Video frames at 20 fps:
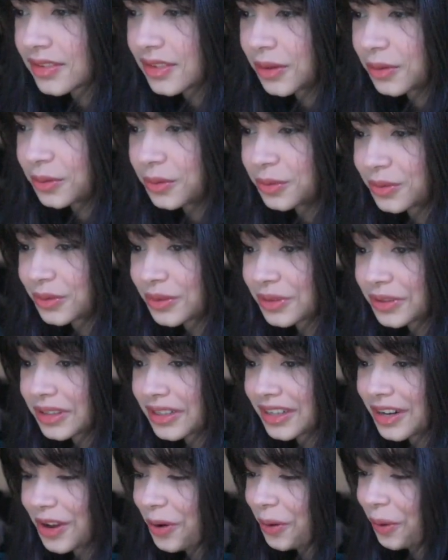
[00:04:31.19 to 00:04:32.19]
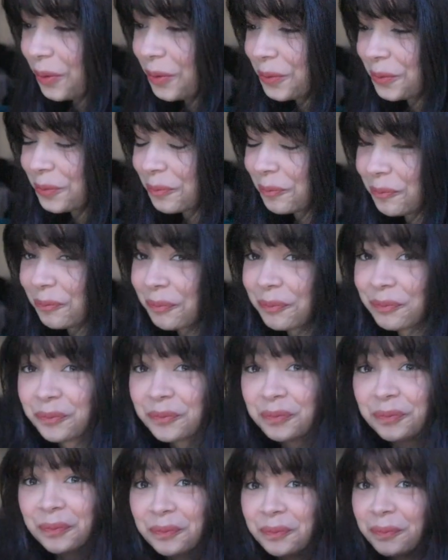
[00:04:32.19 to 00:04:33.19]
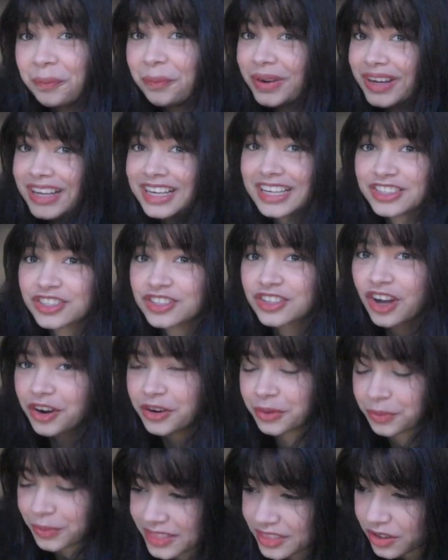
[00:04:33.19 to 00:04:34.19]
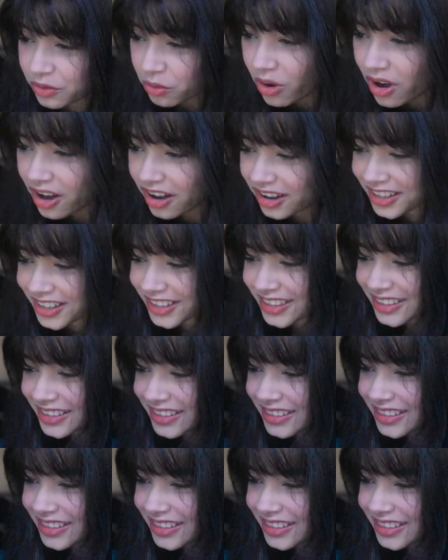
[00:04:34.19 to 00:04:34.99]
Oh, oh, he's starting with the walk.